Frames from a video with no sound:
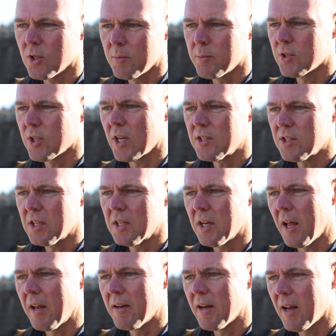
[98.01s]
30%, in,
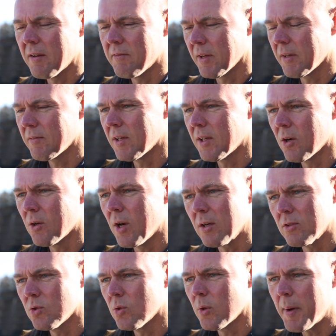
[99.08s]
and I think we go
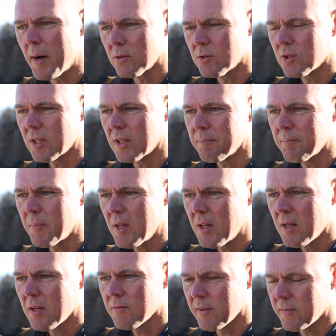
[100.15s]
down to about um,
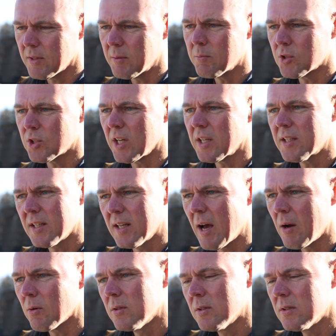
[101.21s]
15%
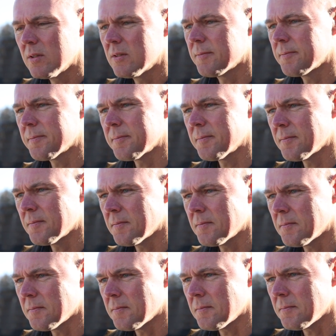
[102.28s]
now.
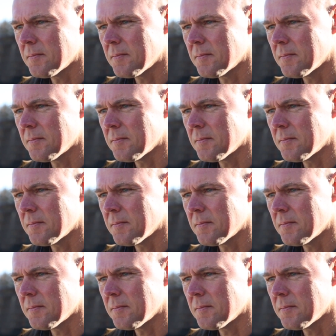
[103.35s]
Okay.